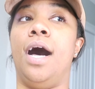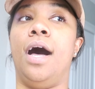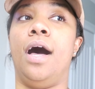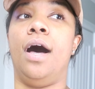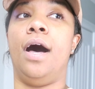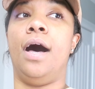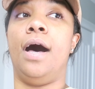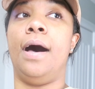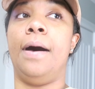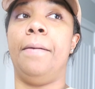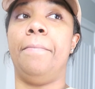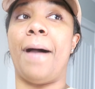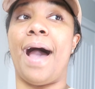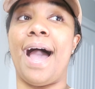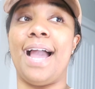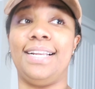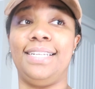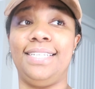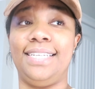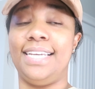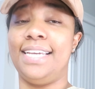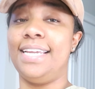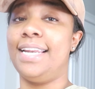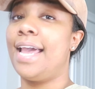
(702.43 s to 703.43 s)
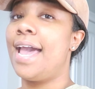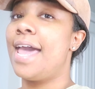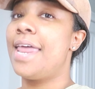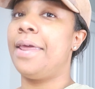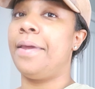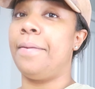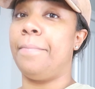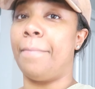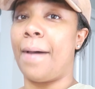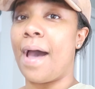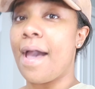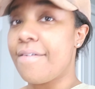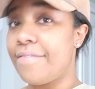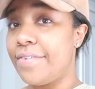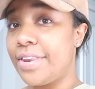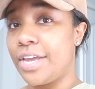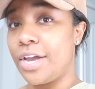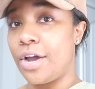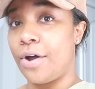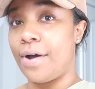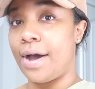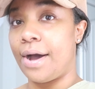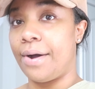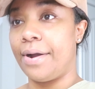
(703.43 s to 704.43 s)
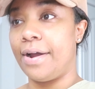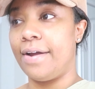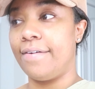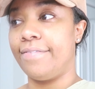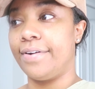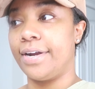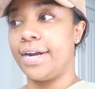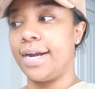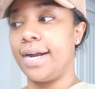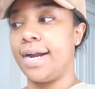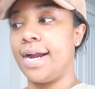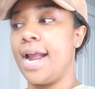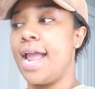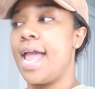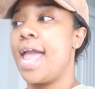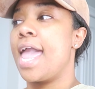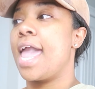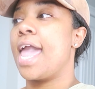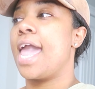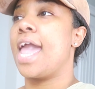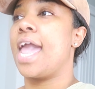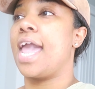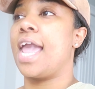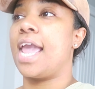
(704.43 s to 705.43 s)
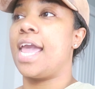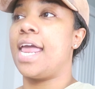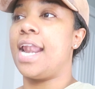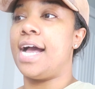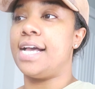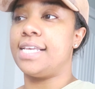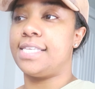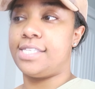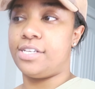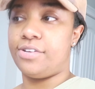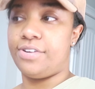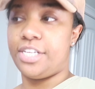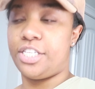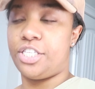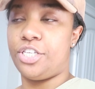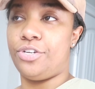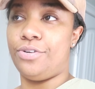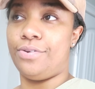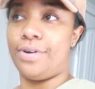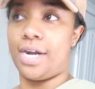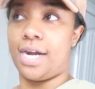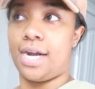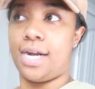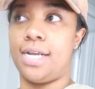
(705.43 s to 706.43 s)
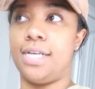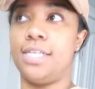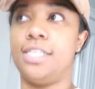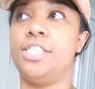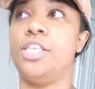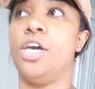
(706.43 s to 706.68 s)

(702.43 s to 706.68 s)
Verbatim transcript: Um, I did edit my video, however, and I still need to do hers.